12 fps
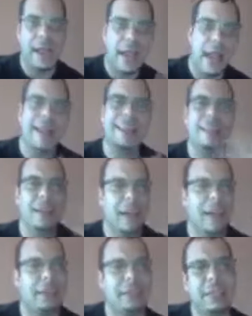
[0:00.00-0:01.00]
So I
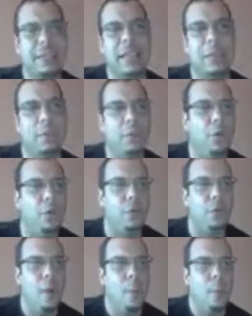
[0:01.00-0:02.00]
can still
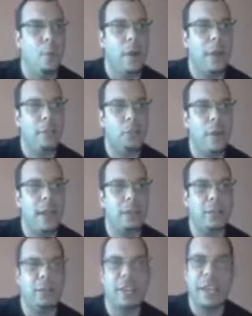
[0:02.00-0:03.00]
improve. But what
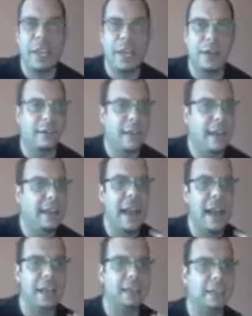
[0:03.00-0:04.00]
I'm trying to say
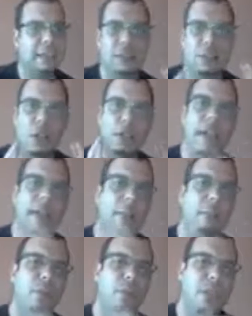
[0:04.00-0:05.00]
here is, like, guys,
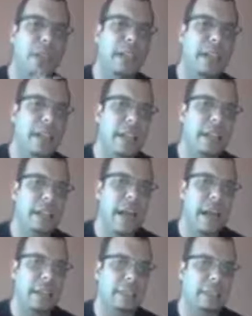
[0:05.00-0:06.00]
don't get
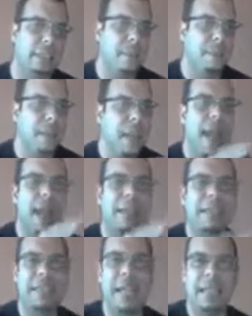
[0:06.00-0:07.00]
emotionally attached,
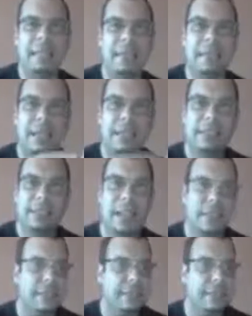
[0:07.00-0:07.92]
and test.